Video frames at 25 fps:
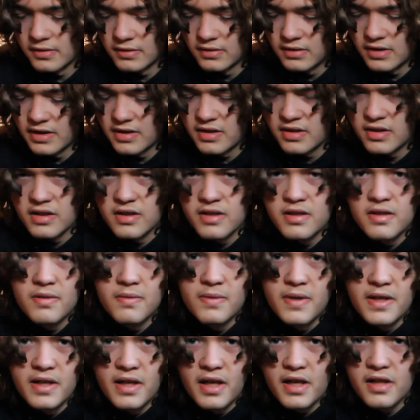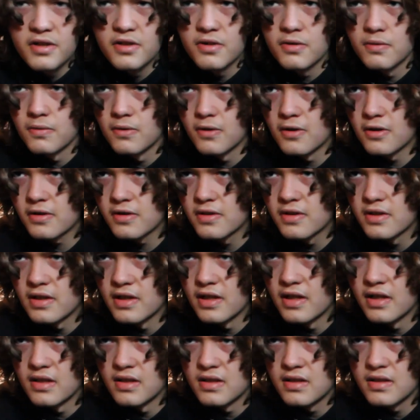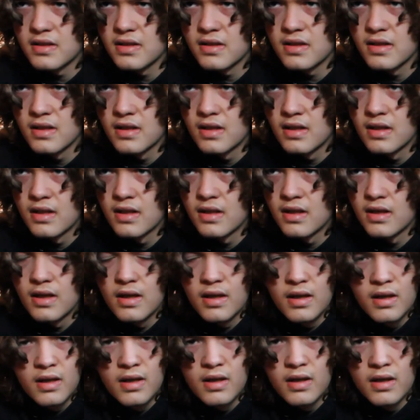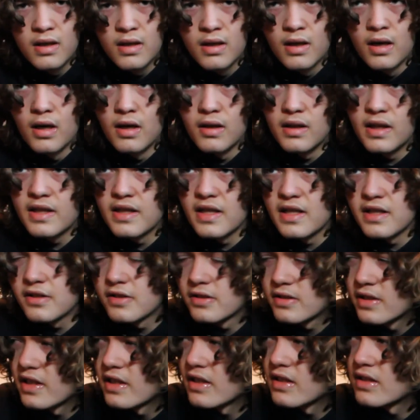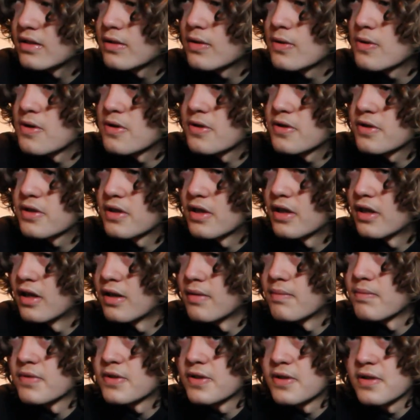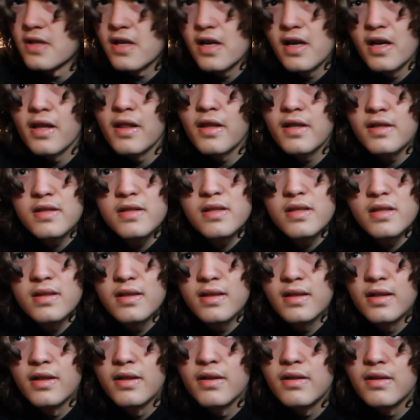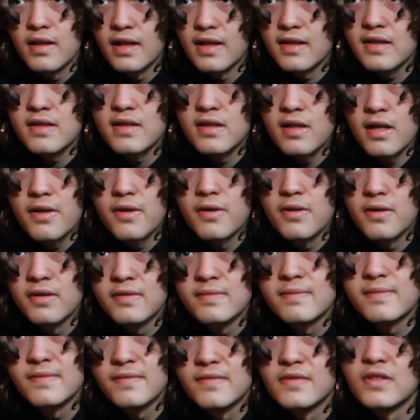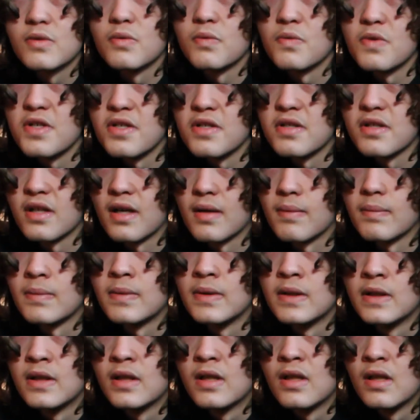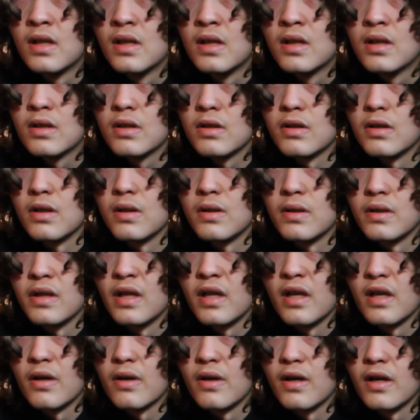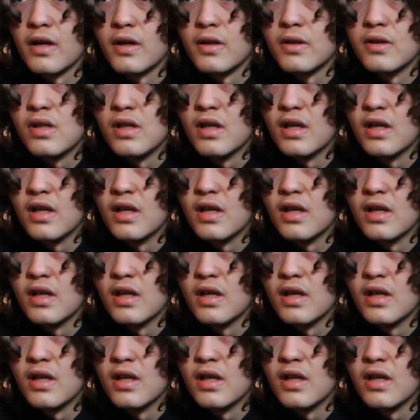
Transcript: That's just the way nature works, and I'll let nature take its course. So yeah, that's another reason I'm growing hair out.